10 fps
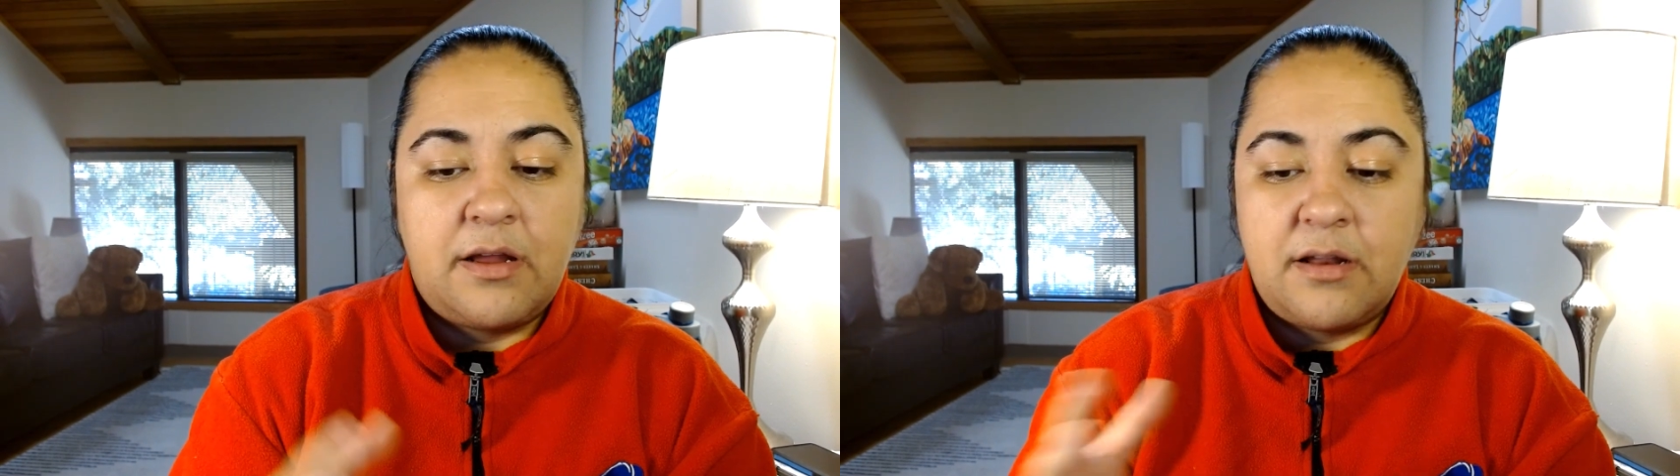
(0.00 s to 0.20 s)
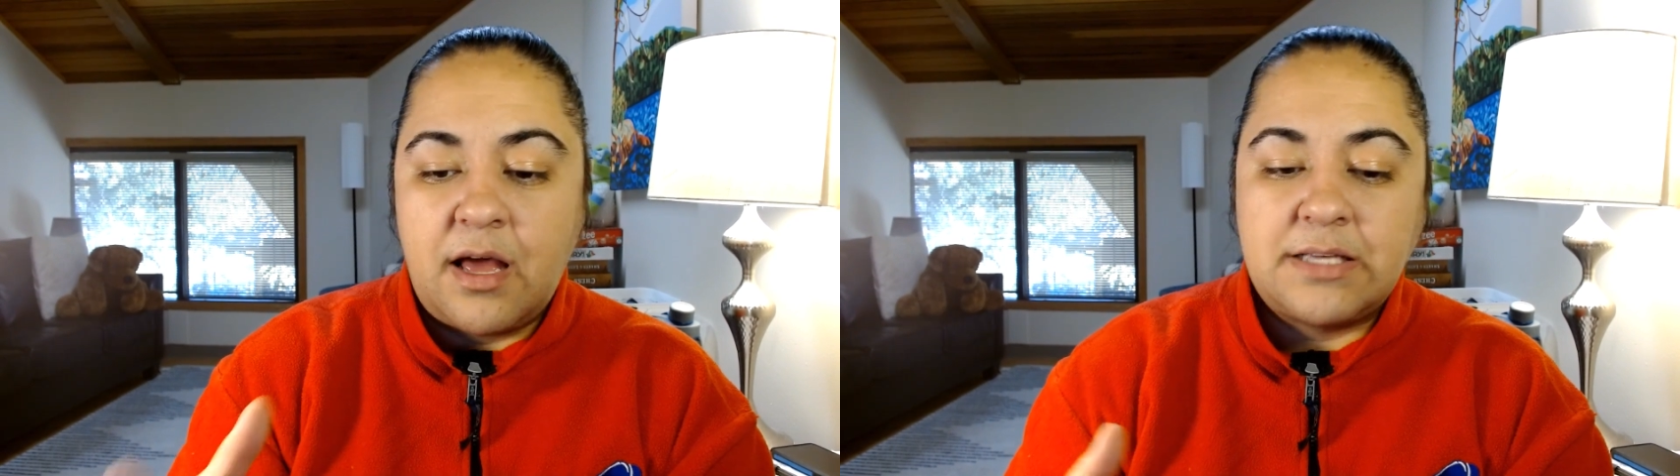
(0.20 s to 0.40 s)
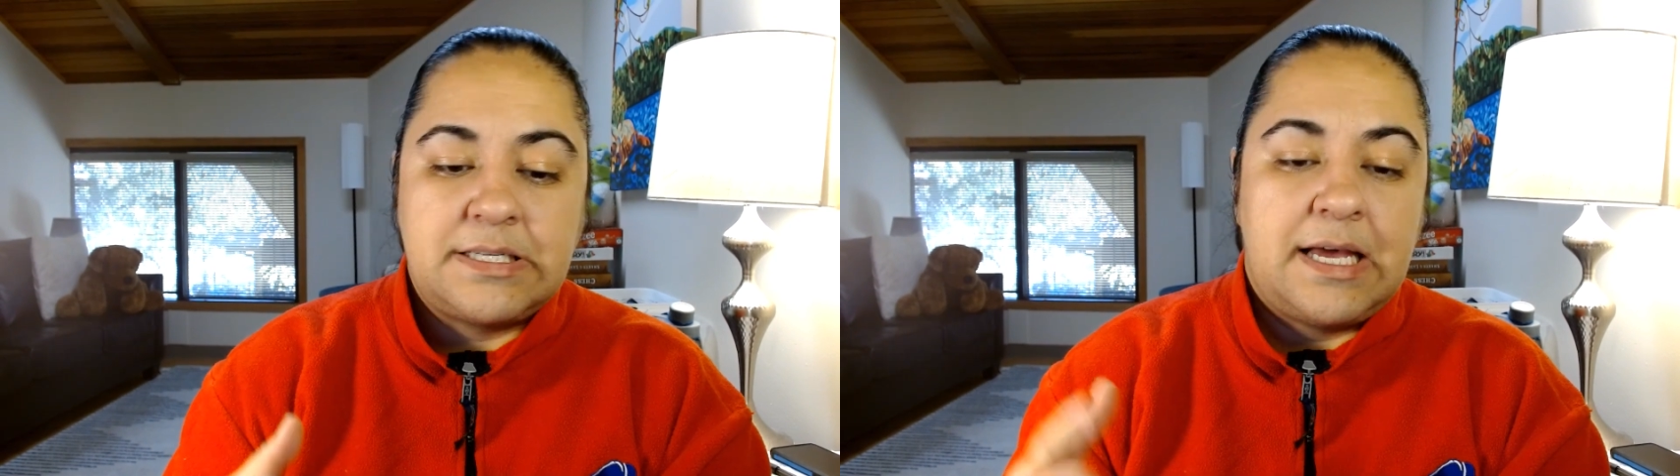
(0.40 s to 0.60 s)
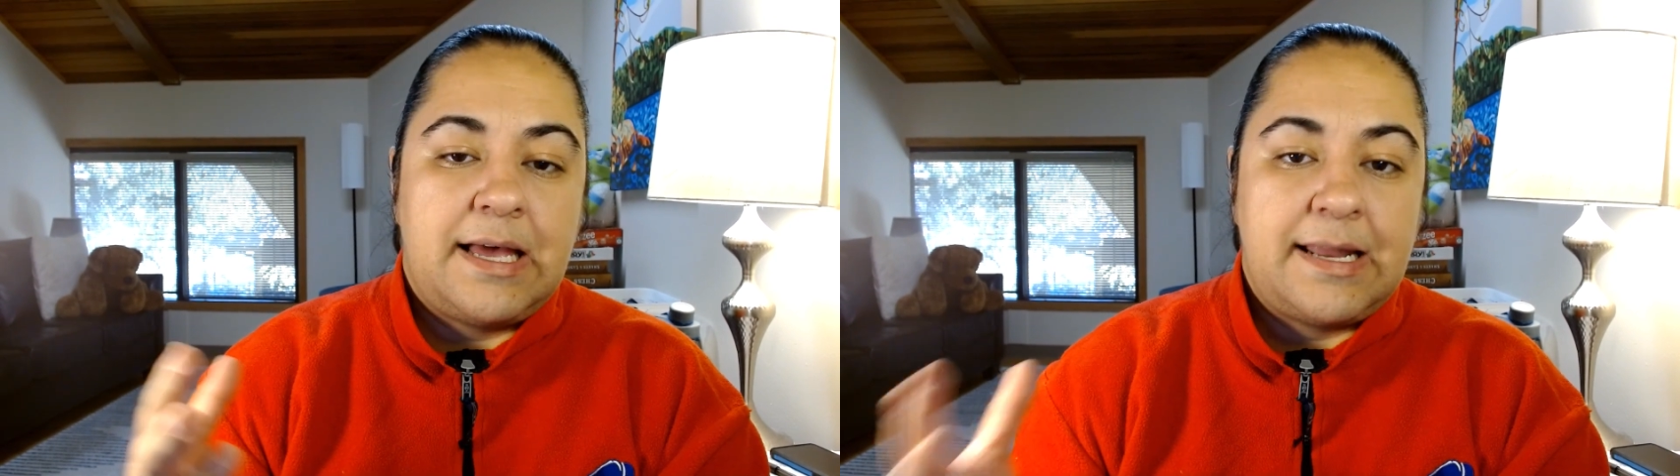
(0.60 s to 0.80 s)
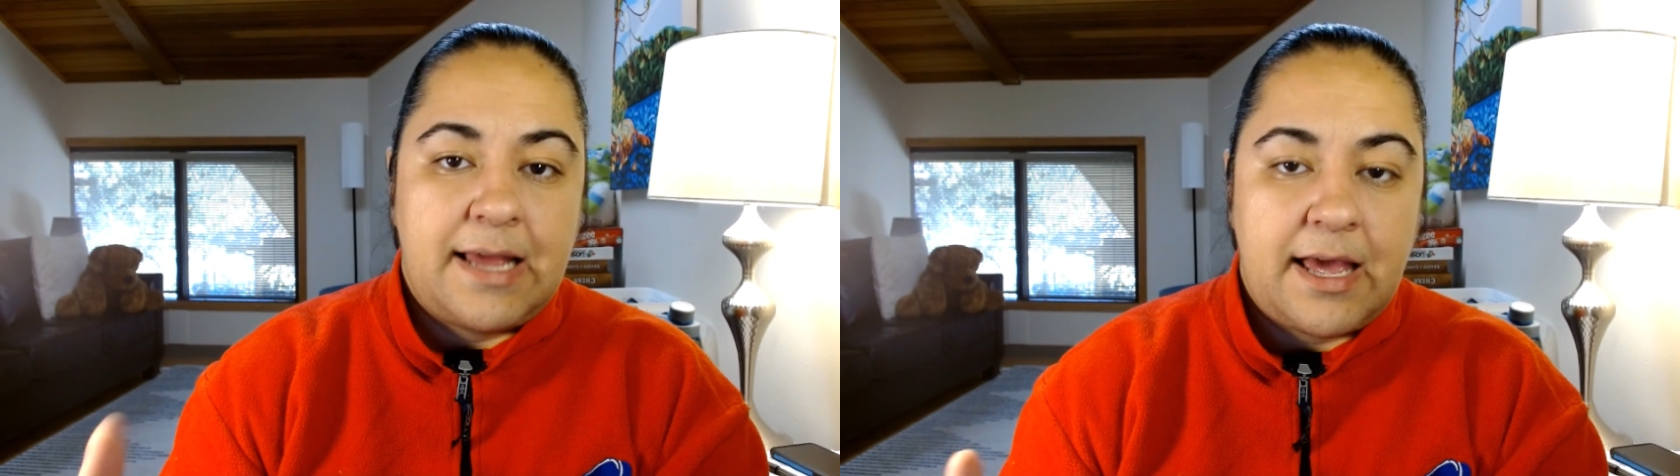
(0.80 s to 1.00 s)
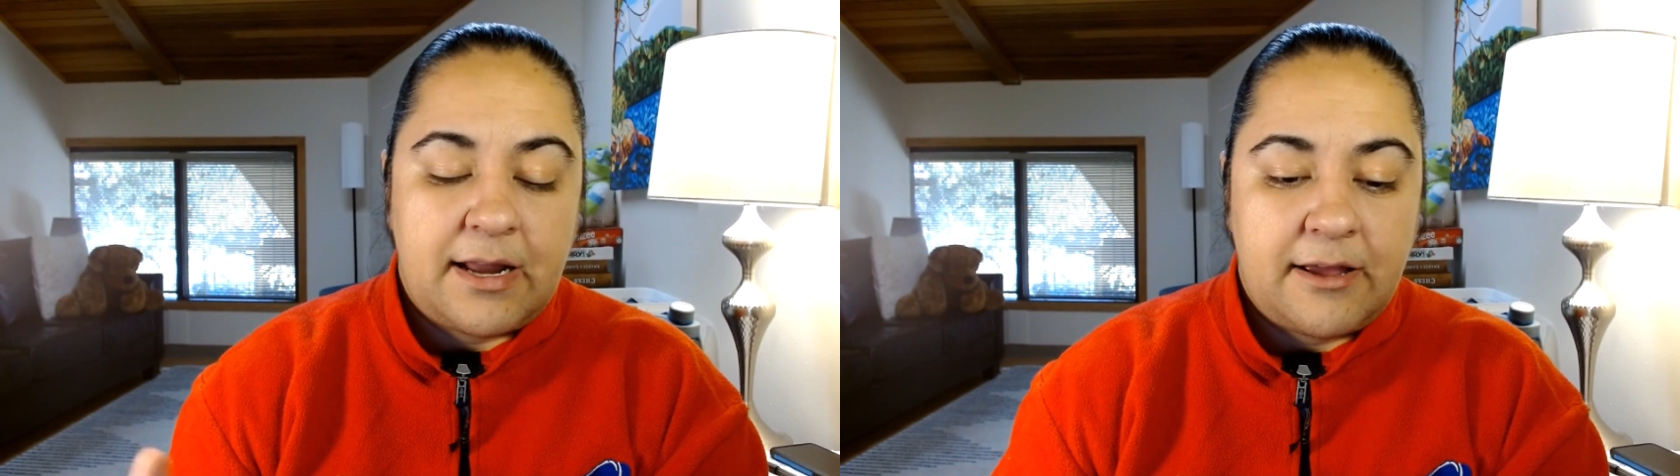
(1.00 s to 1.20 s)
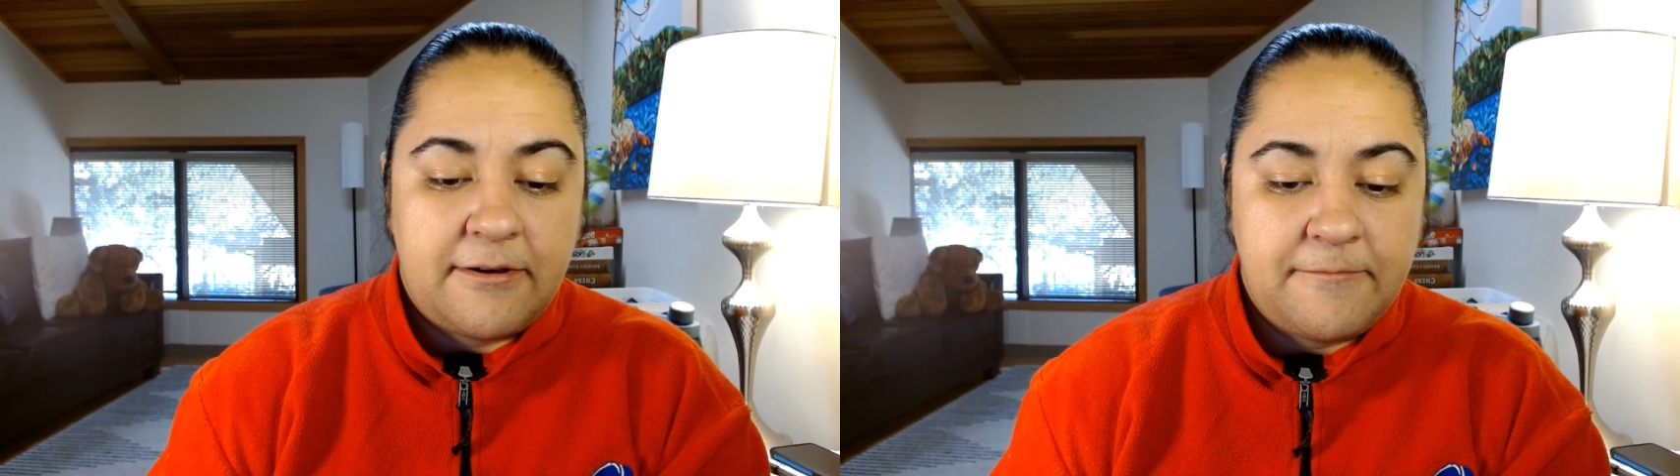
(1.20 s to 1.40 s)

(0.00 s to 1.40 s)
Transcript: nausea, and a headache.